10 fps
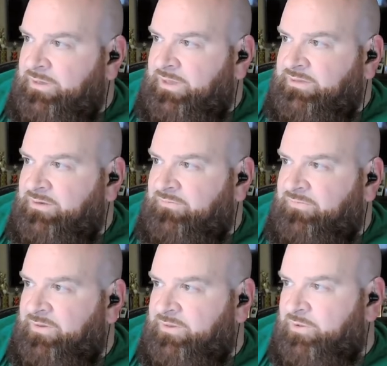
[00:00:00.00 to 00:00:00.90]
And I did a
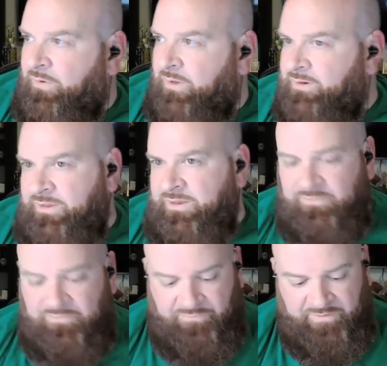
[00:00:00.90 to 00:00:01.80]
video on it. I got
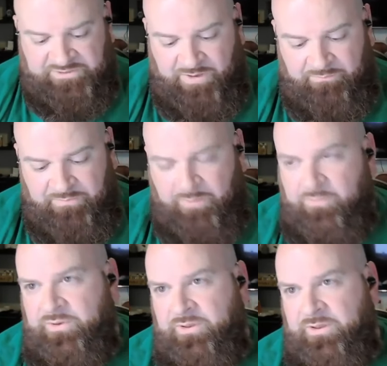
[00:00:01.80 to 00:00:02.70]
to refresh my
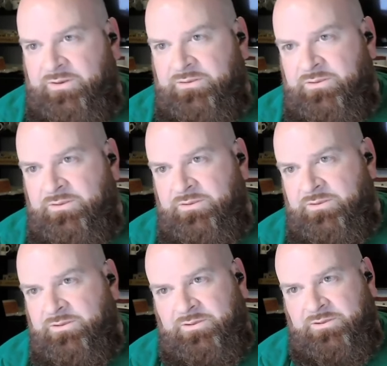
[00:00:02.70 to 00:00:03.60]
memory on it.
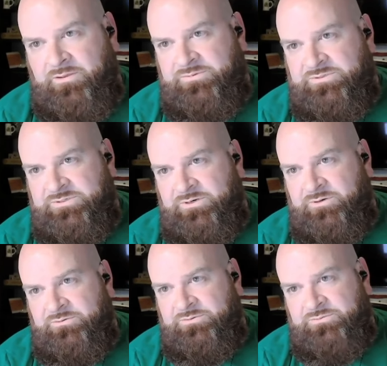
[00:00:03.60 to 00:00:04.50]

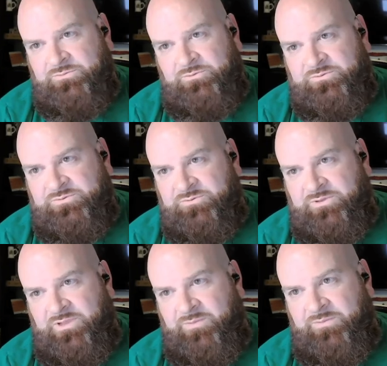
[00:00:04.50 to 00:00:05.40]
Sheryl Swoopes
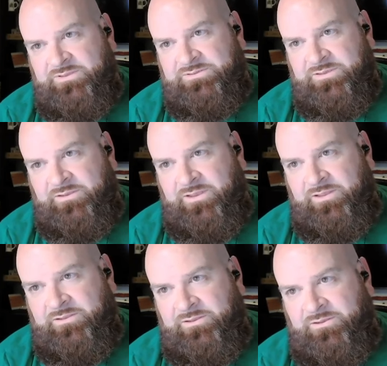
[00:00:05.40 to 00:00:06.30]
comments on
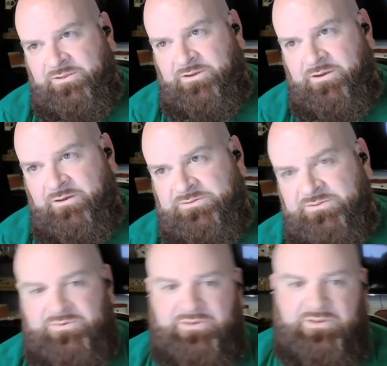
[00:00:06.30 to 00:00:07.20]
Caitlin Clark,
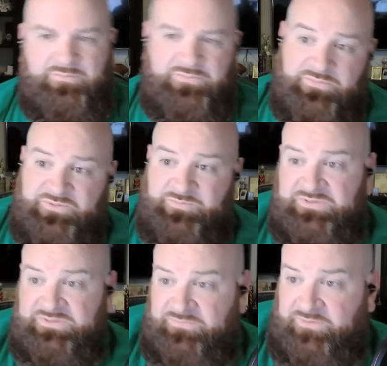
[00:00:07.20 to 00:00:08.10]
just so I can
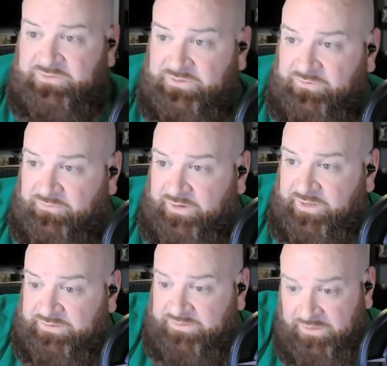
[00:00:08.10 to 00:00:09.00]
specifically
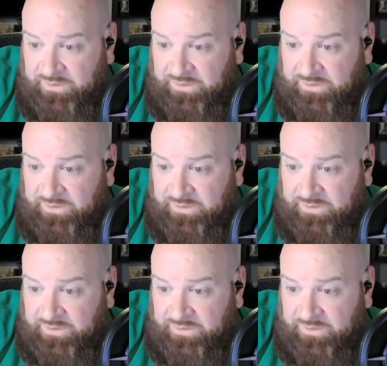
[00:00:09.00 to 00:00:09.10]
correct.